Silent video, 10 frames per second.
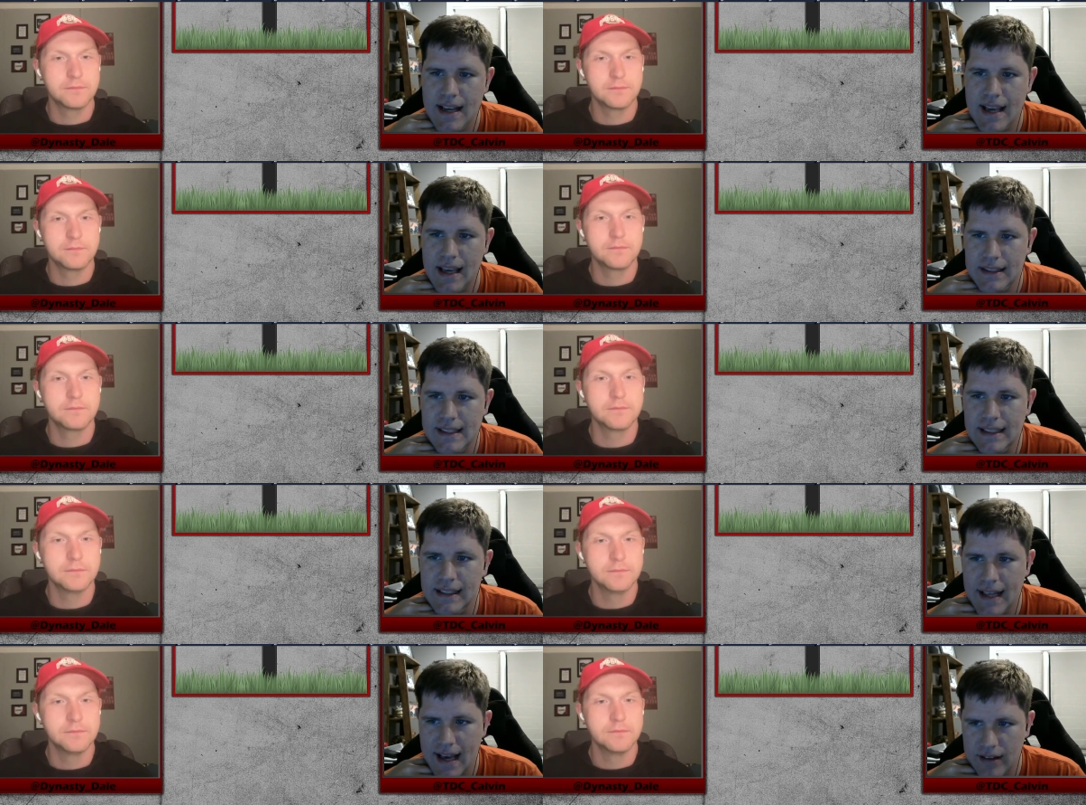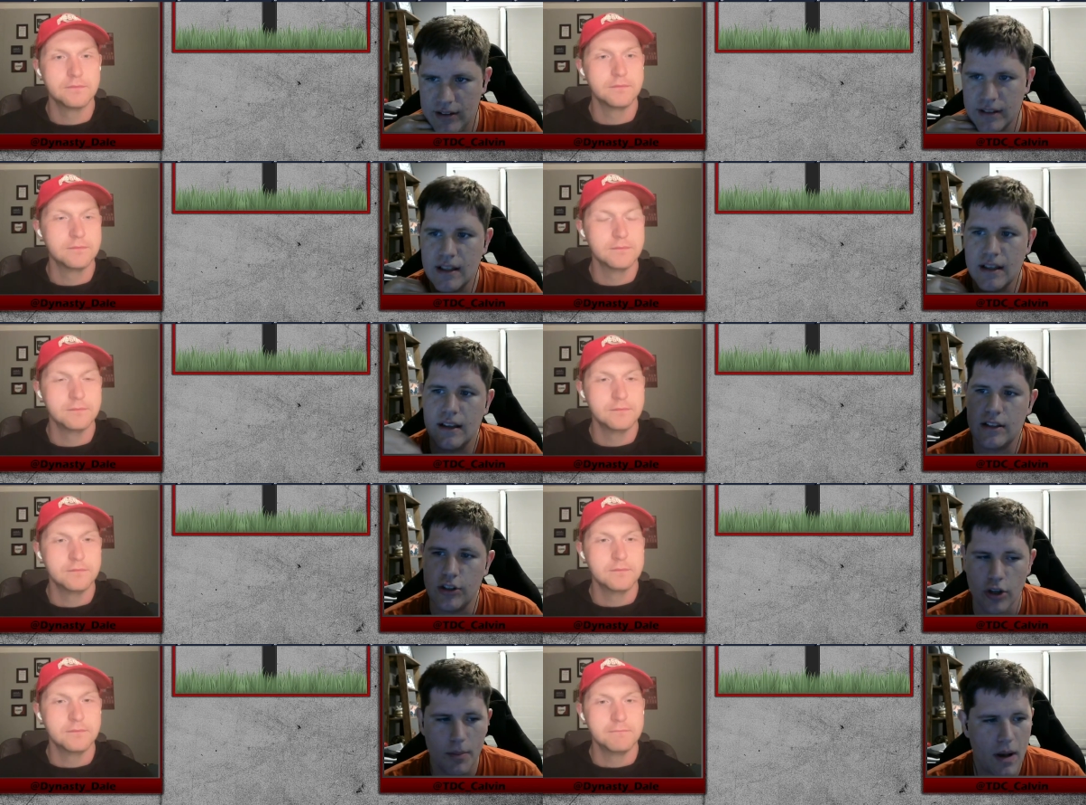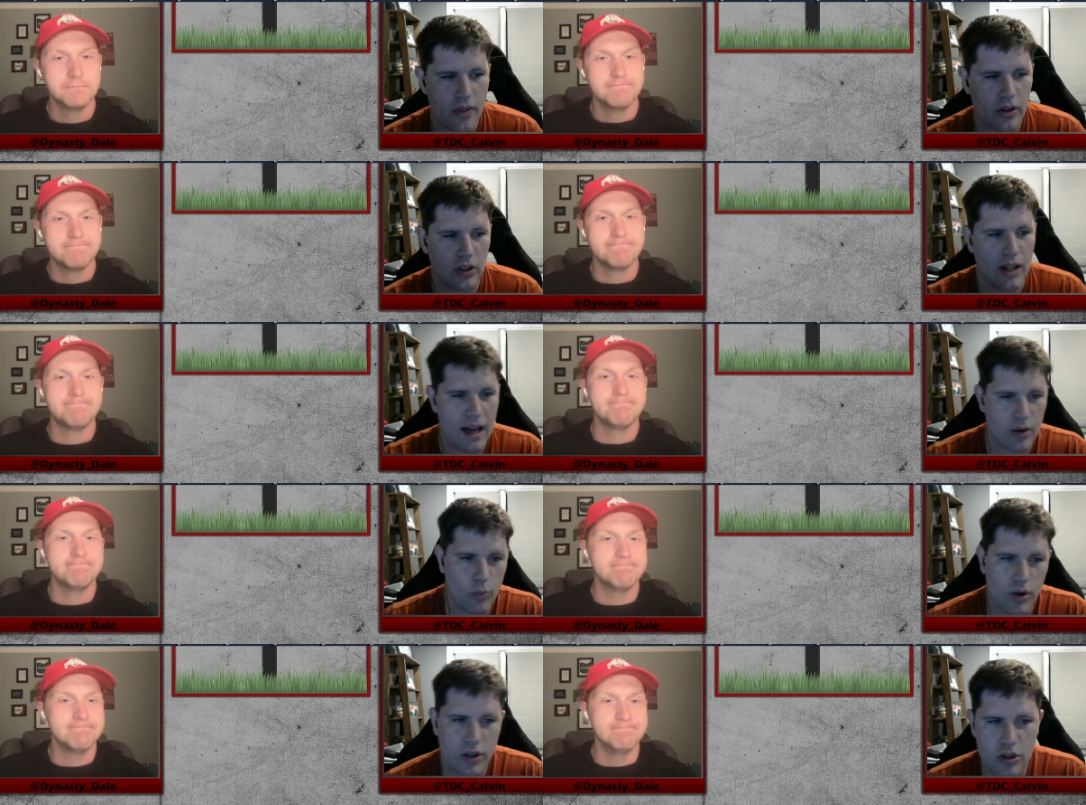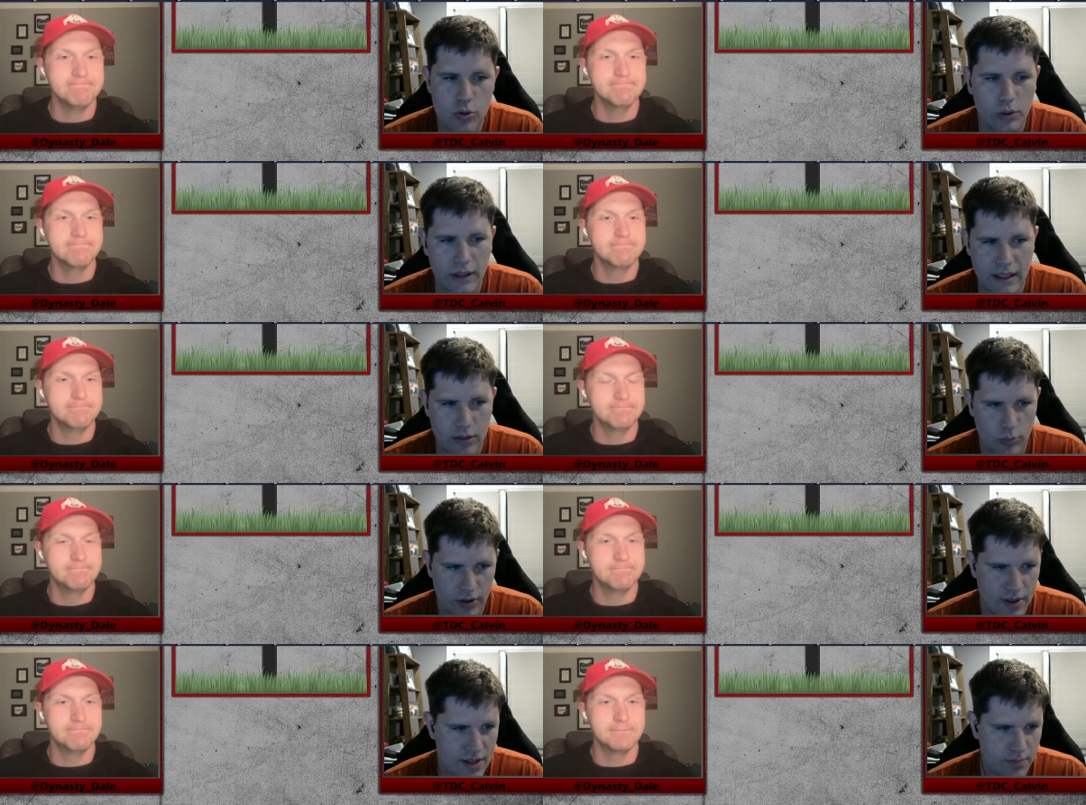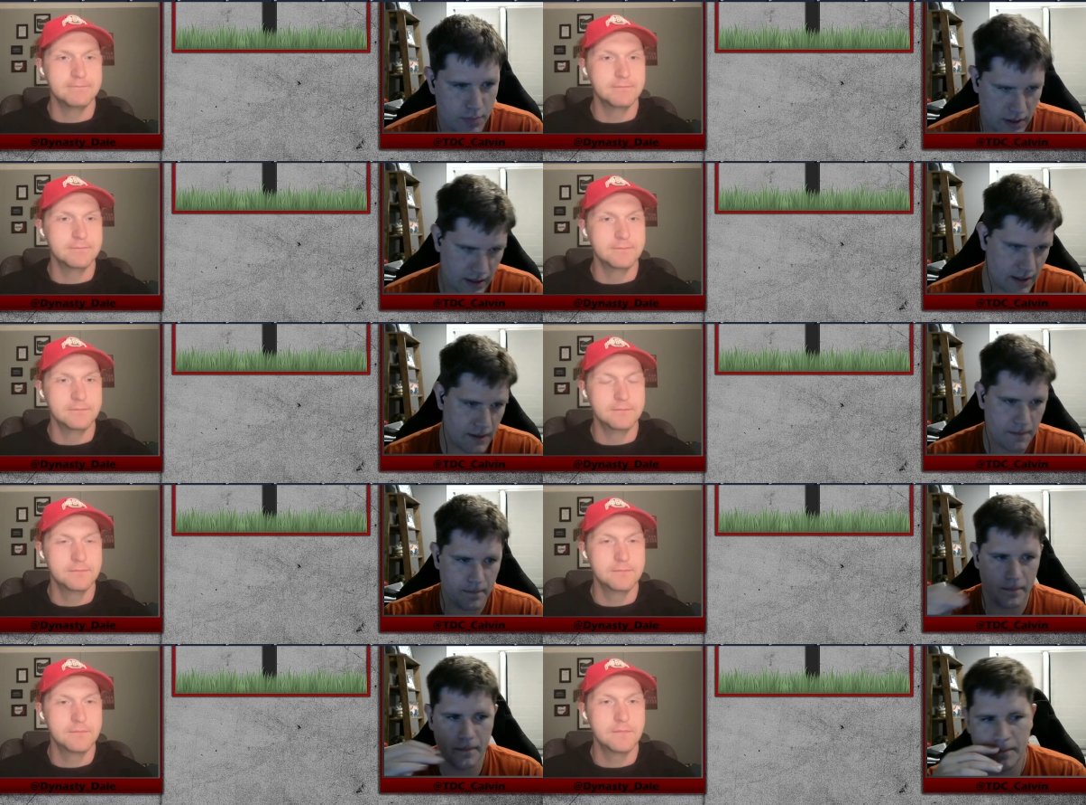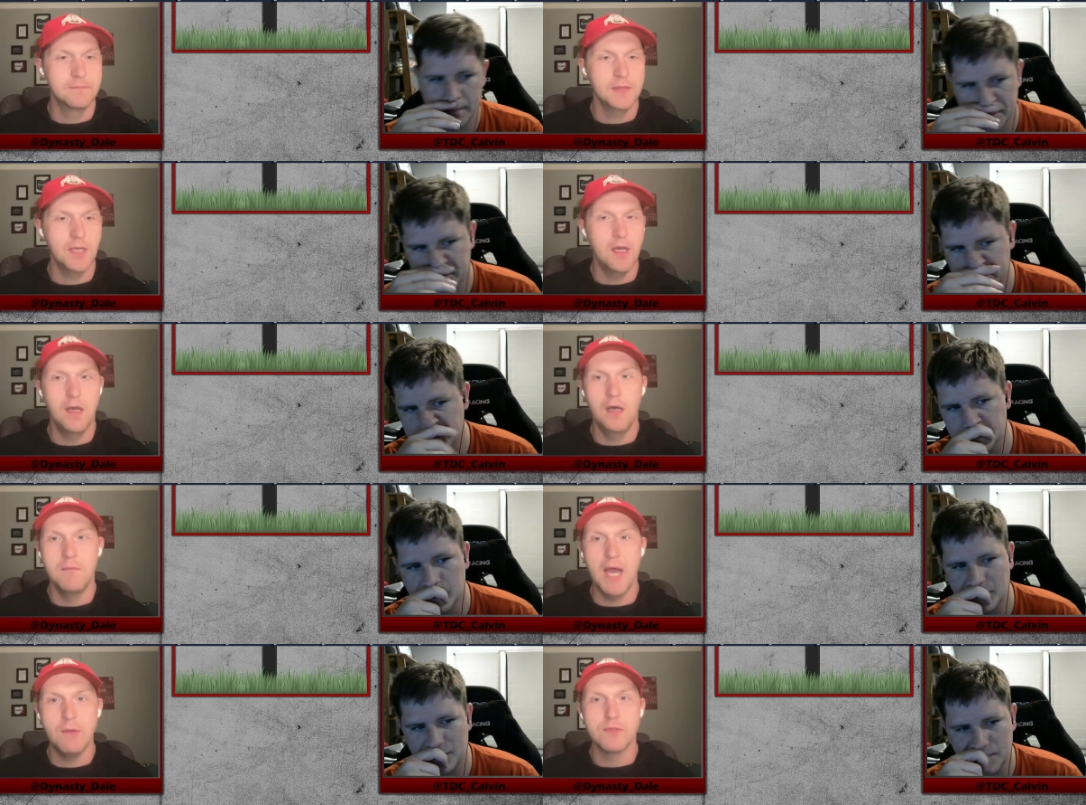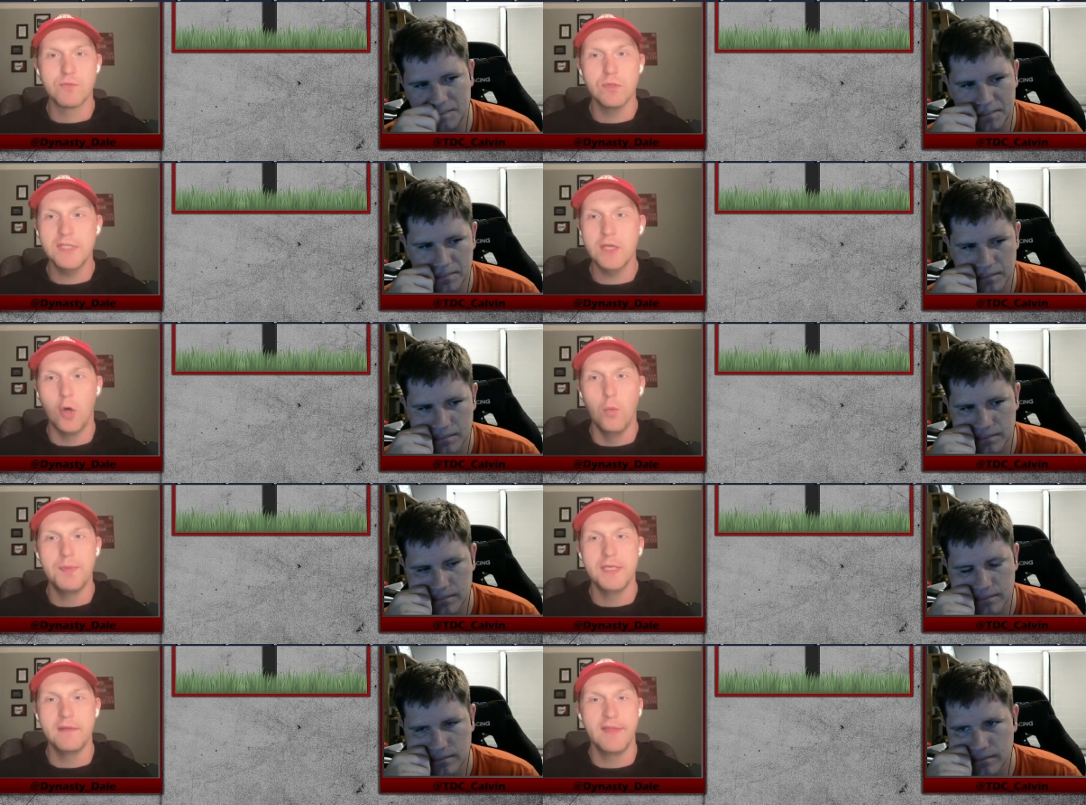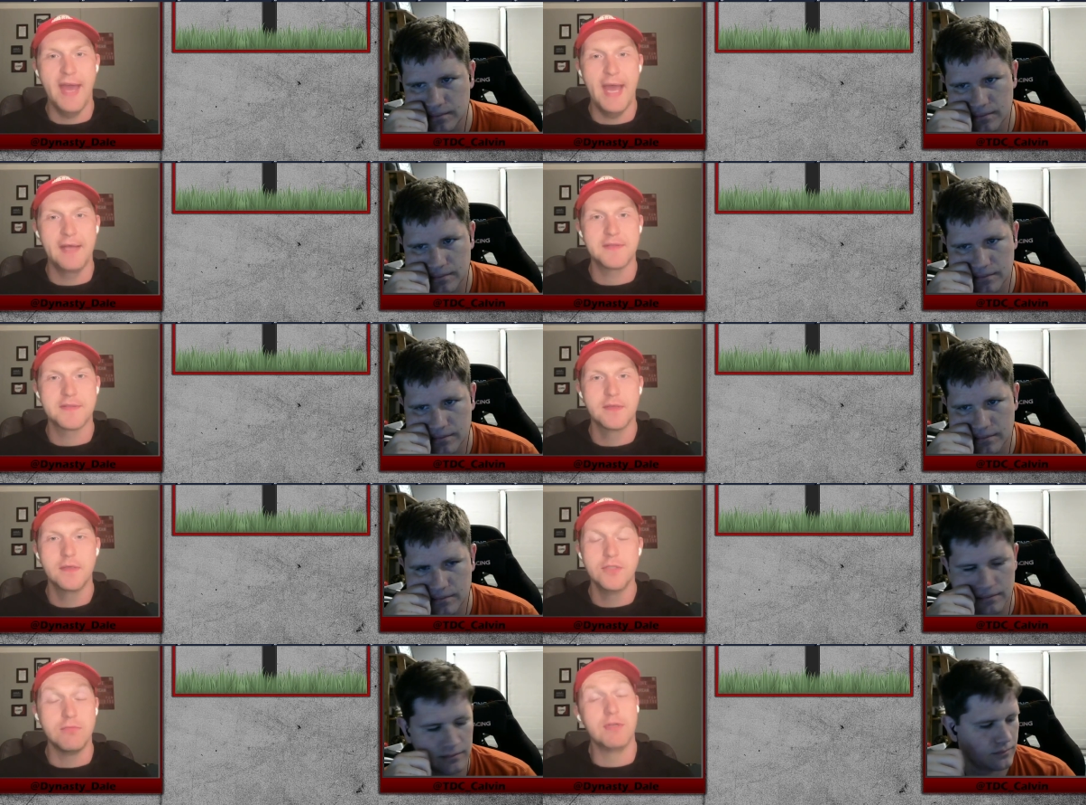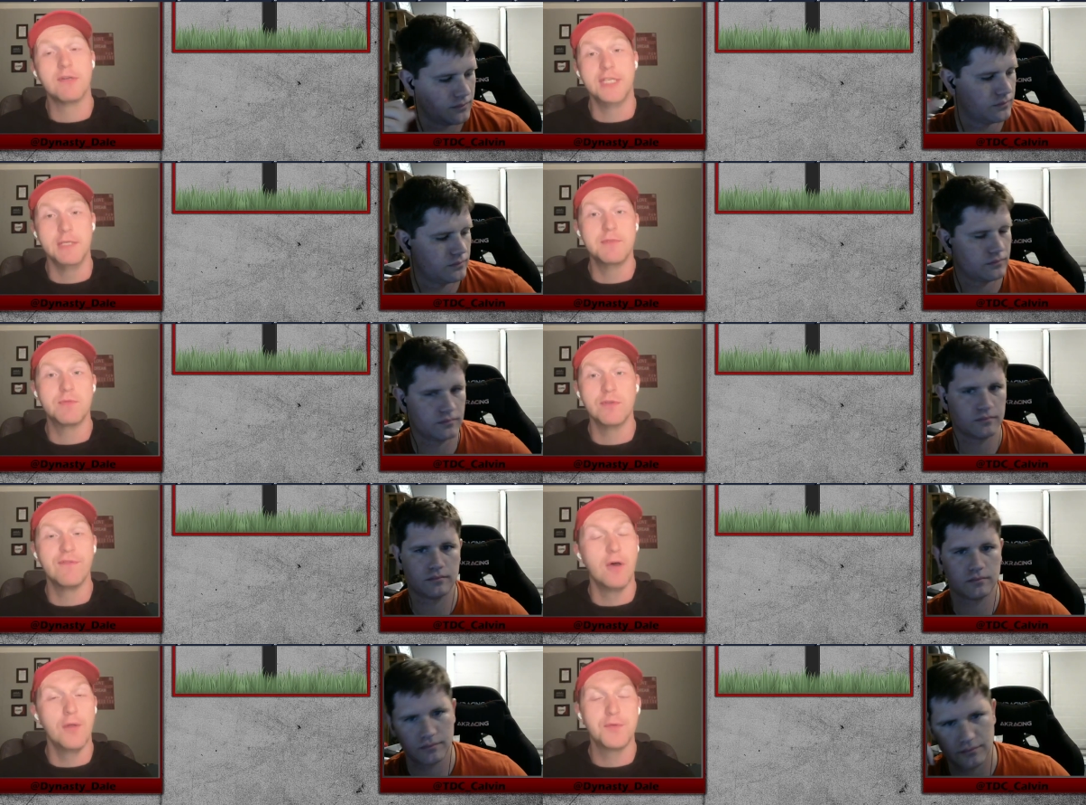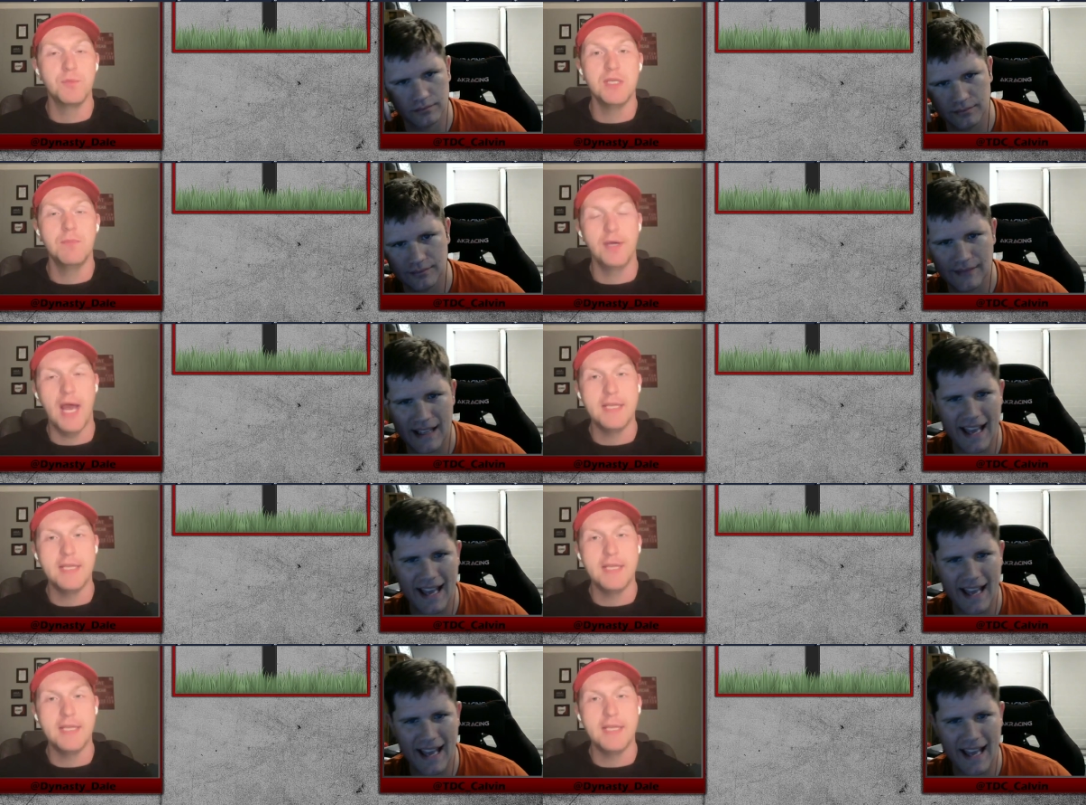Speaker 1: and Keenan Allen. You're up on the clock. What are you leaning with this pick? Hmm.
Speaker 2: Um, I was really hoping that Jahmyr Gibbs would fall to me, but